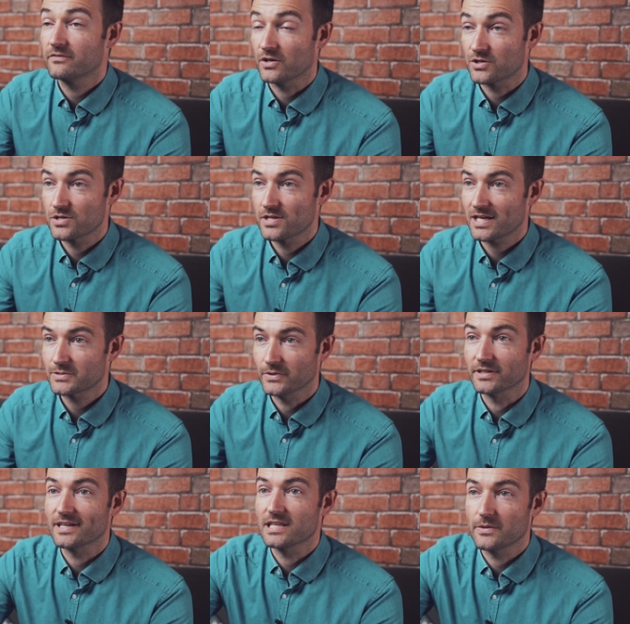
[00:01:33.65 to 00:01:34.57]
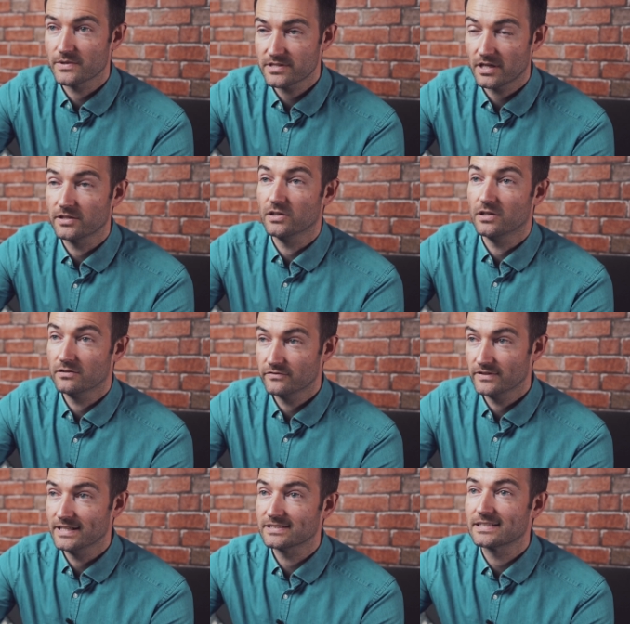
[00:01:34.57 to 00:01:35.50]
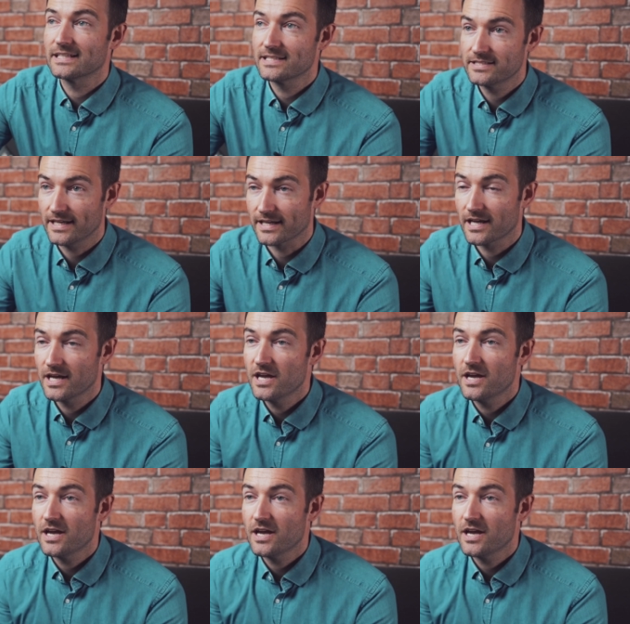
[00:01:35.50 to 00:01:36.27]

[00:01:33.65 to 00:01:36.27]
Focus on the next one, get that one done, off the list, tick.